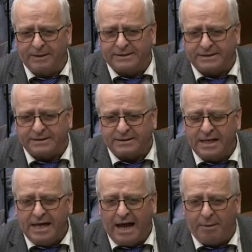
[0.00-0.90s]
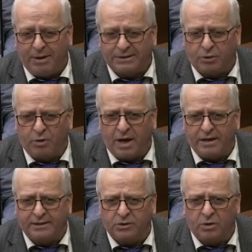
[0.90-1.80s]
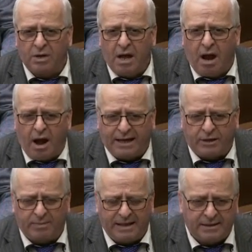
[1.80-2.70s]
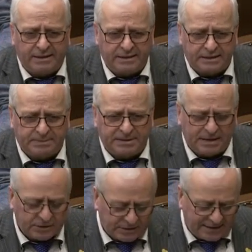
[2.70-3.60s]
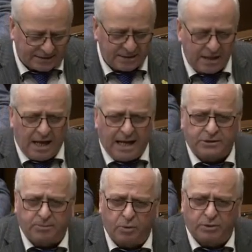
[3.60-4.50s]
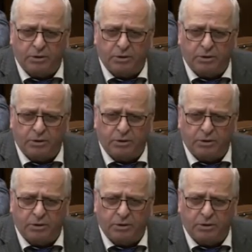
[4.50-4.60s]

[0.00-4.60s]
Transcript: business and what's going on there. So I commend this piece of legislation and support it